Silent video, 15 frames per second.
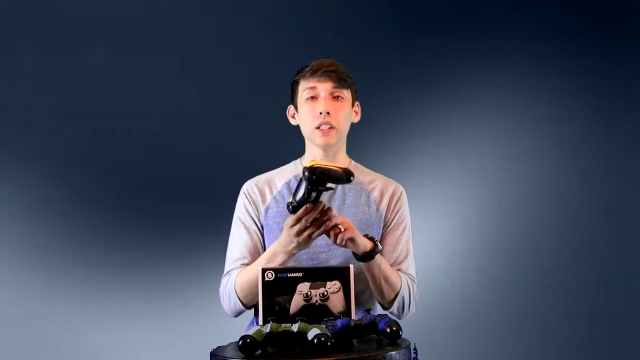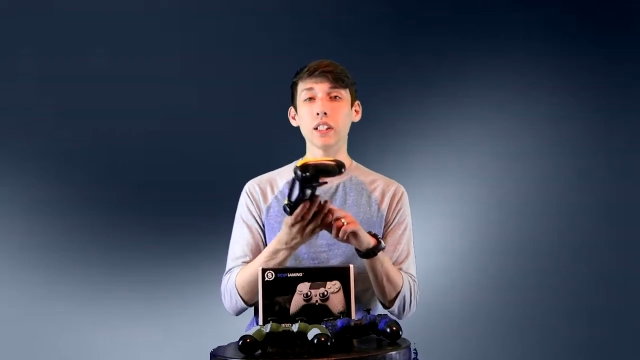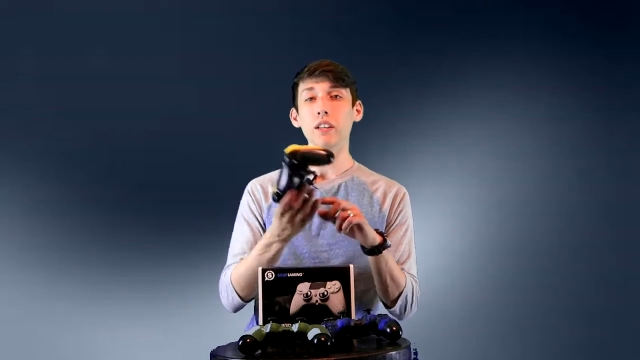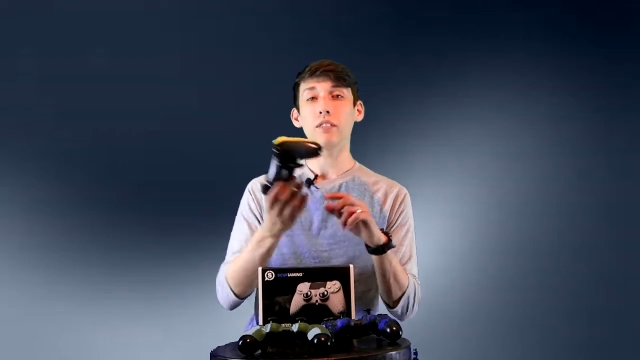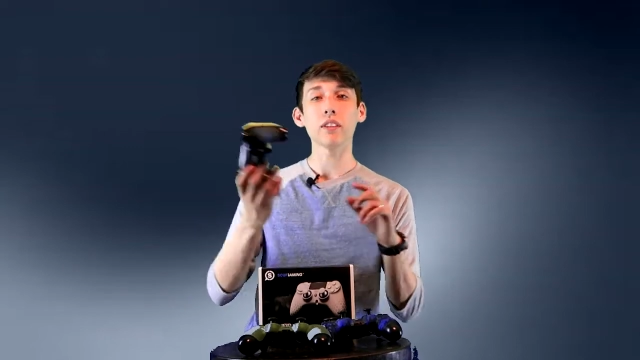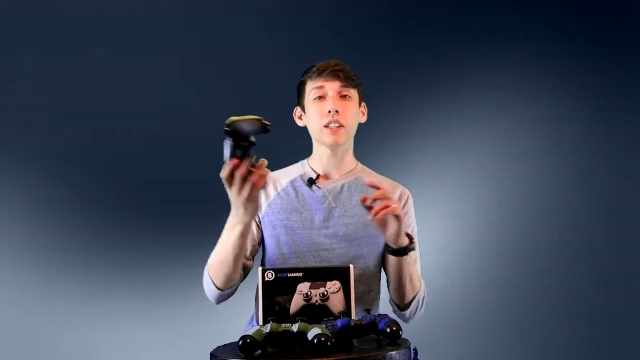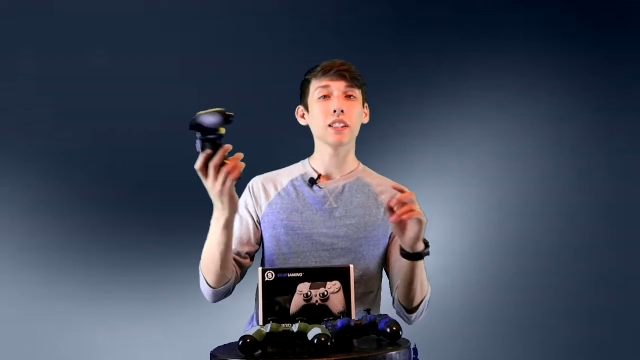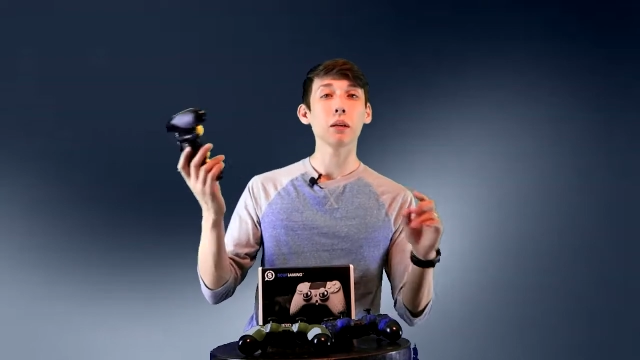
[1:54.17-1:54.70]
say
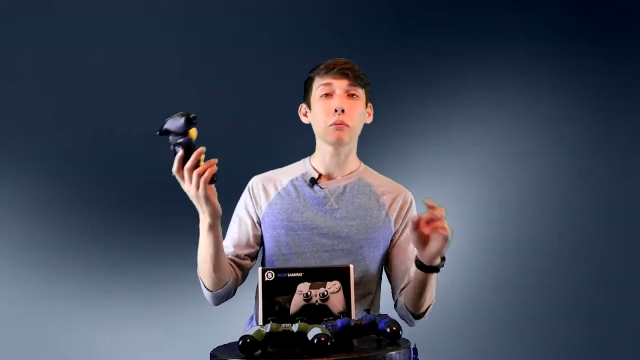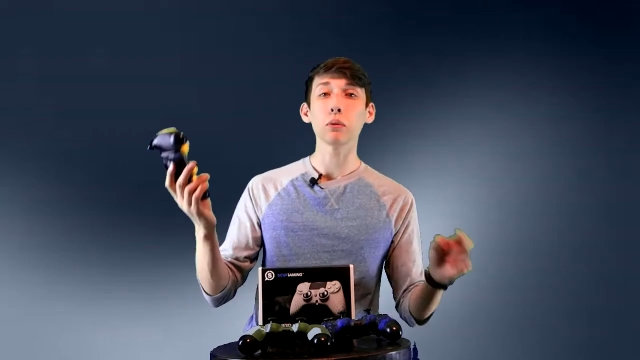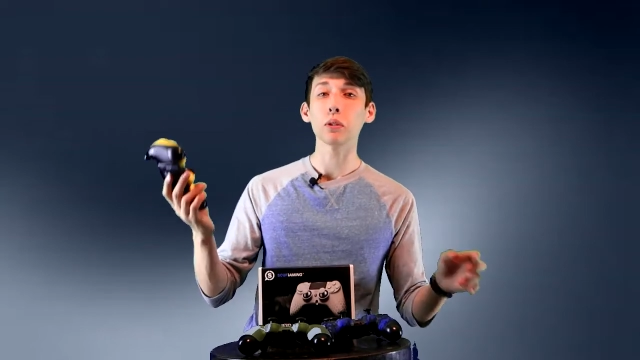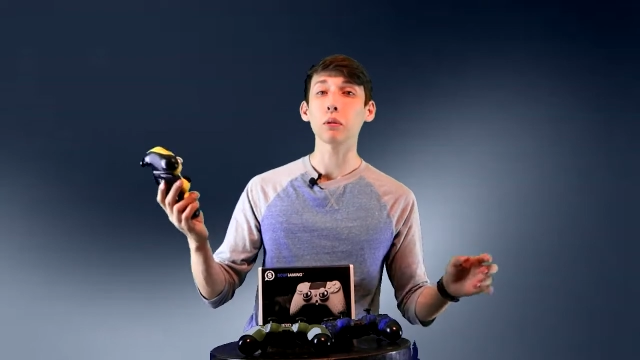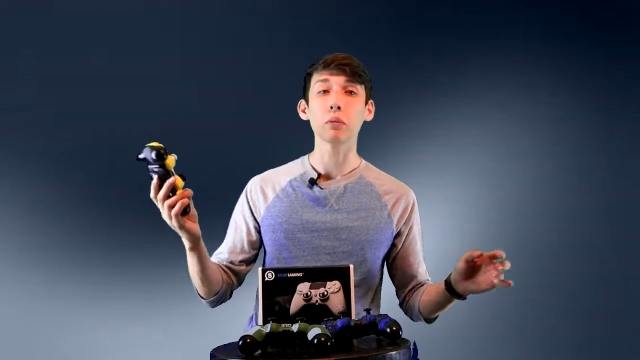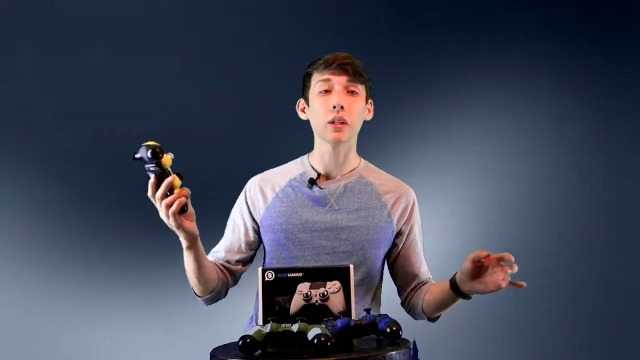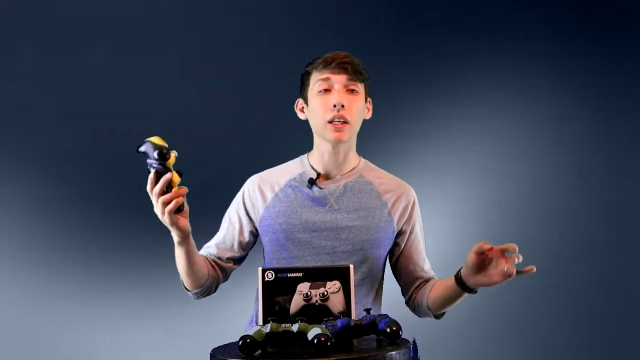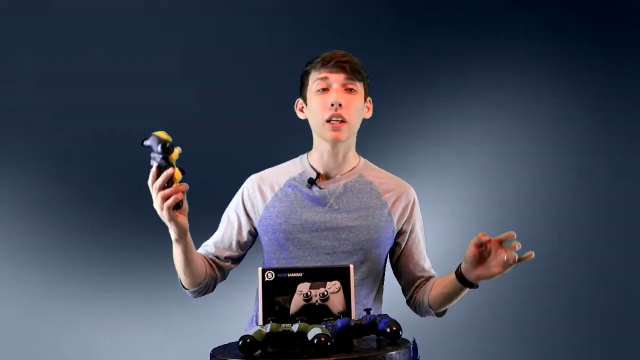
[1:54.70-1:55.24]
for example
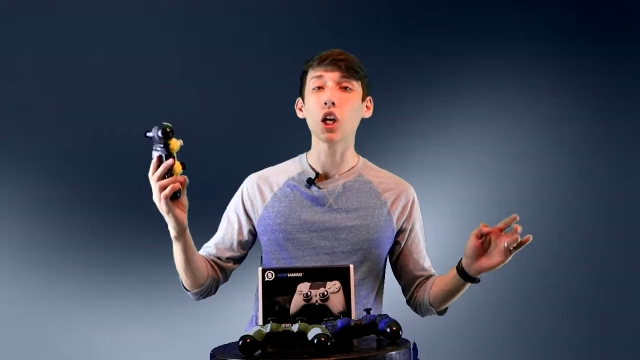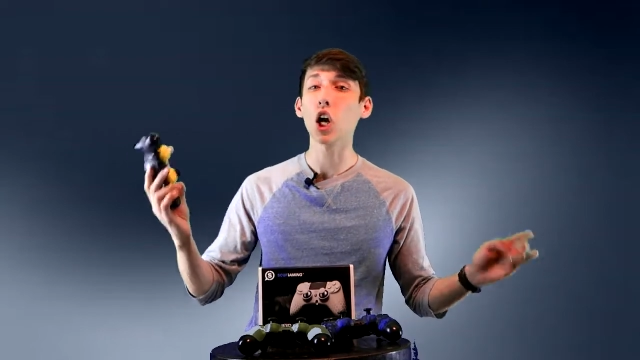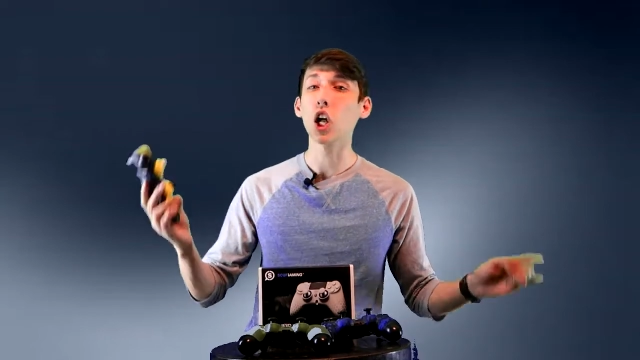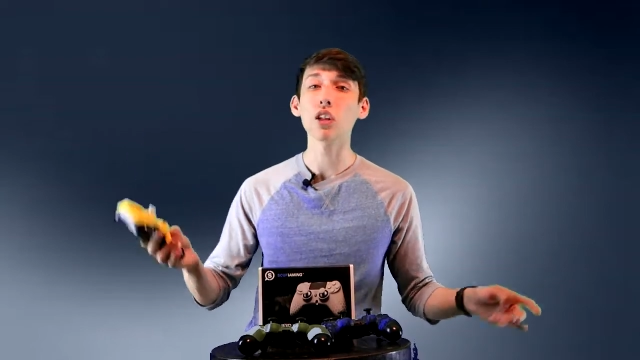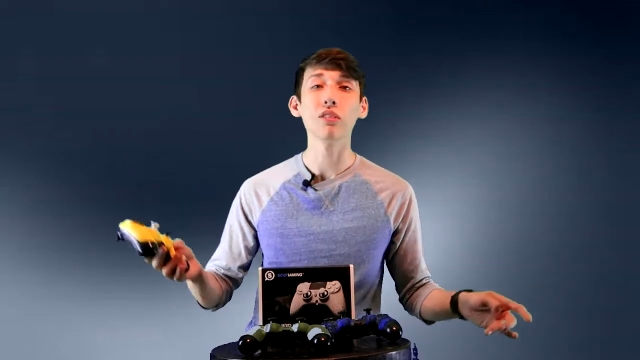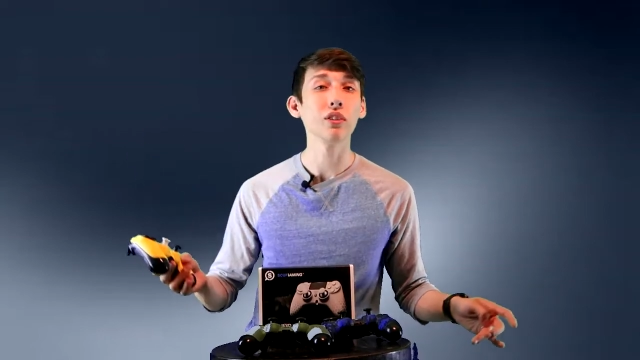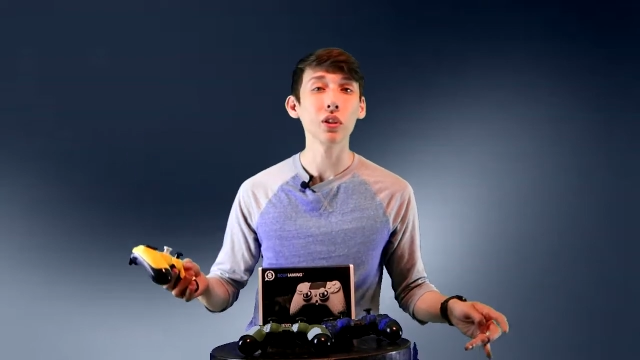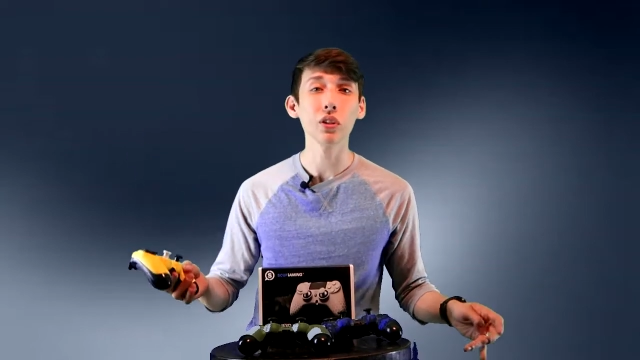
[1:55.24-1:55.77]
you're playing
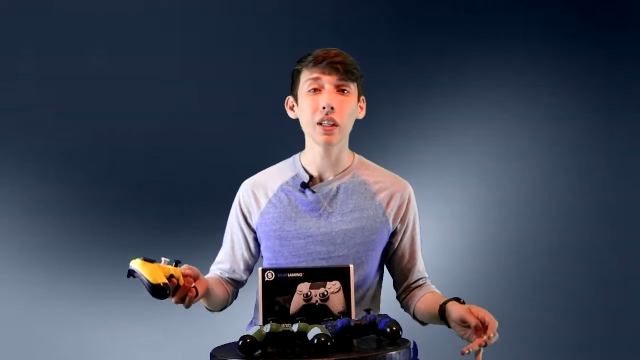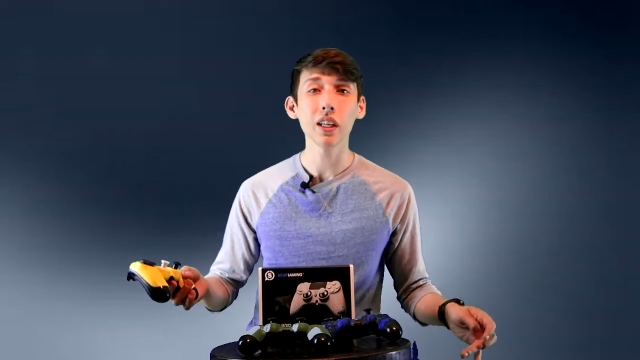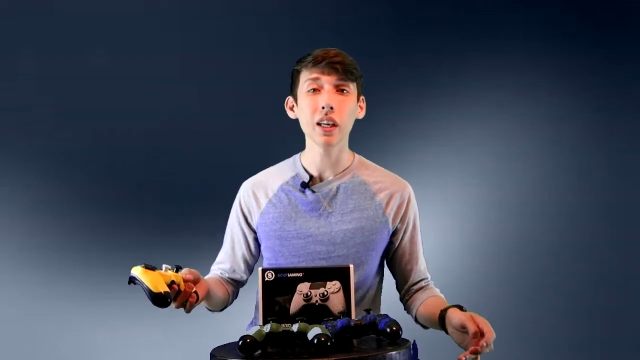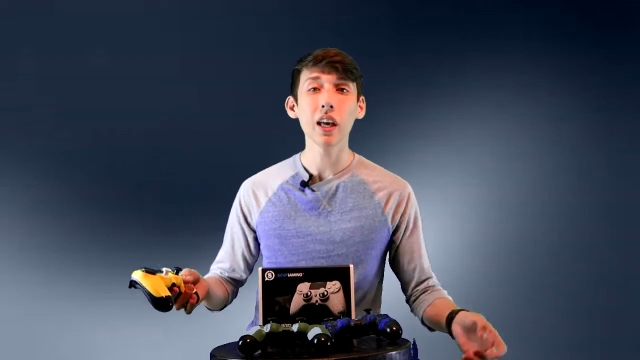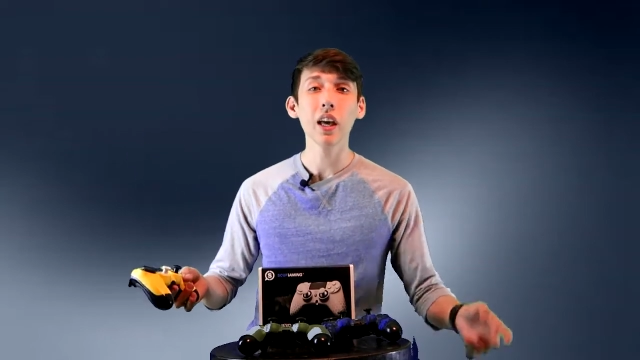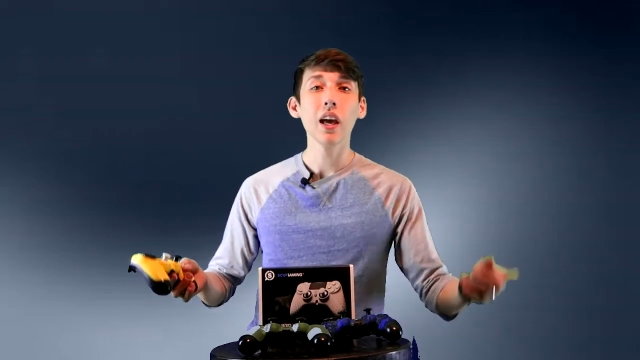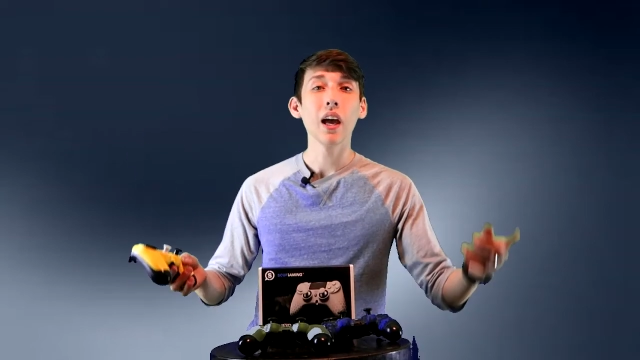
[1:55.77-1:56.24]
Call of Duty